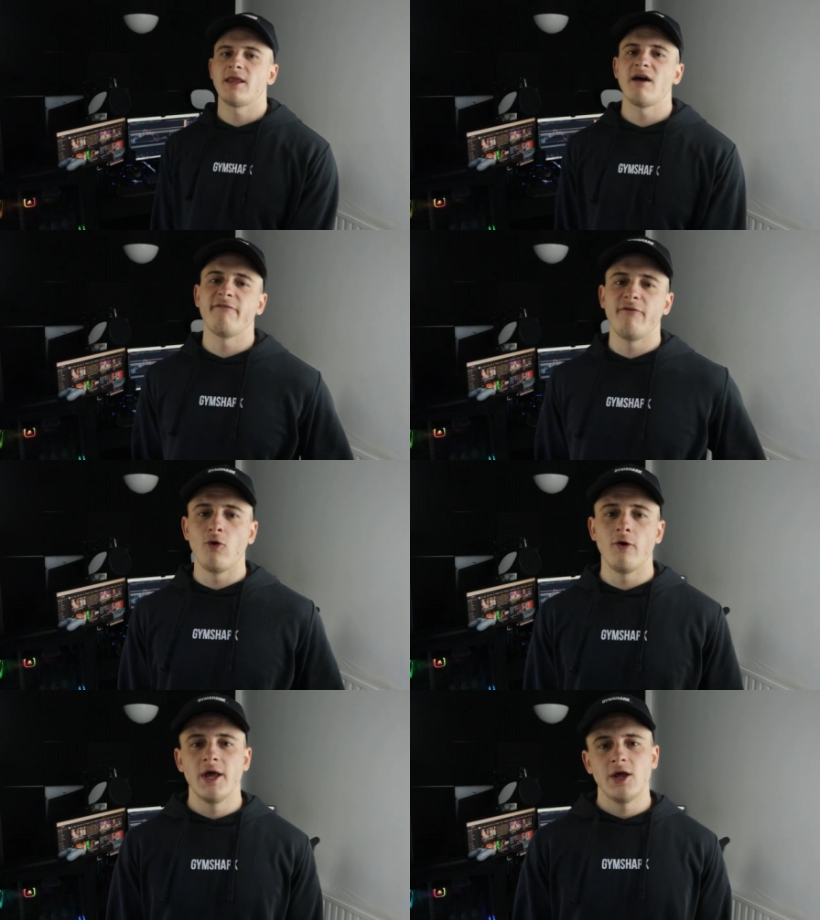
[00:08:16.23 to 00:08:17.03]

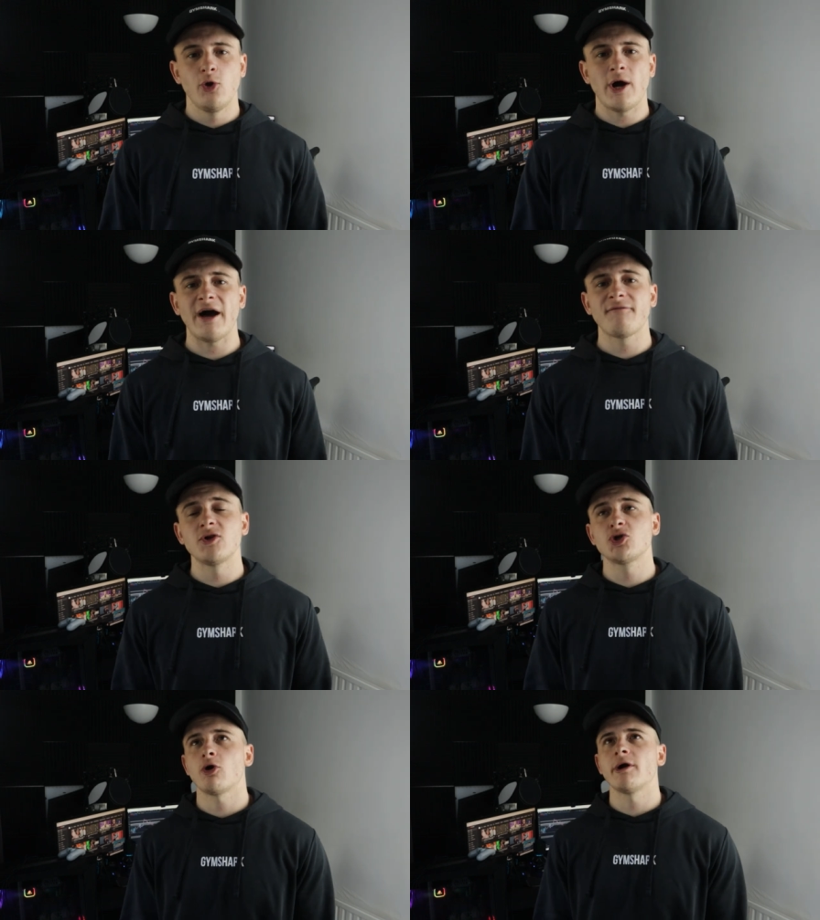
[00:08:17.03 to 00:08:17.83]
Therefore, you have
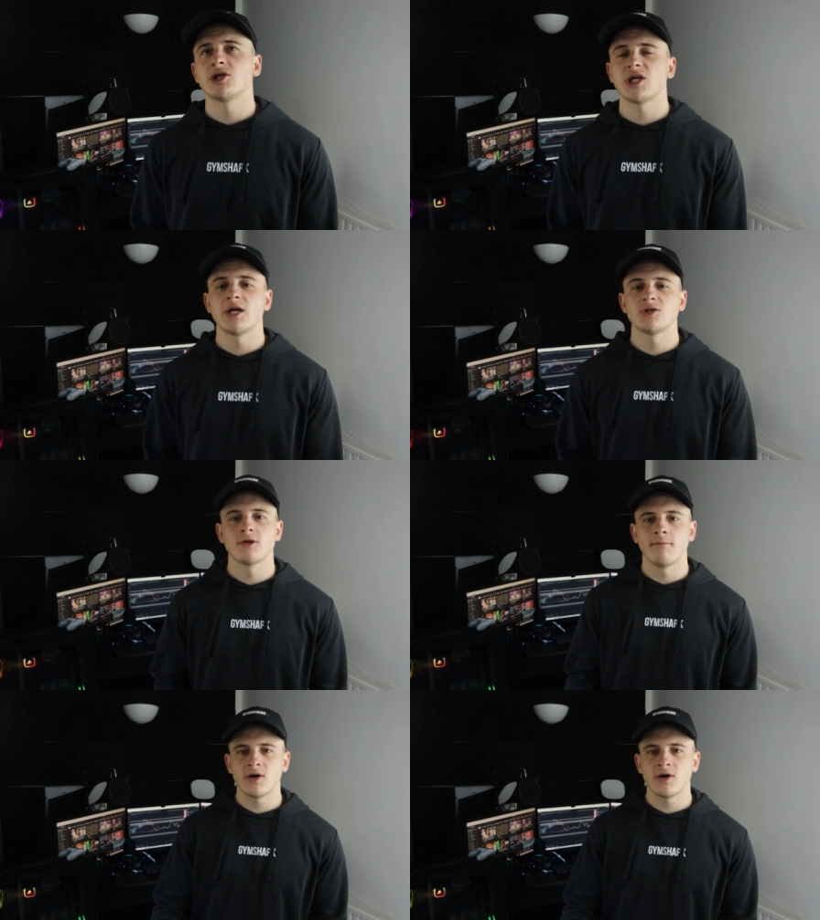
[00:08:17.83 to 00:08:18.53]
to try and change the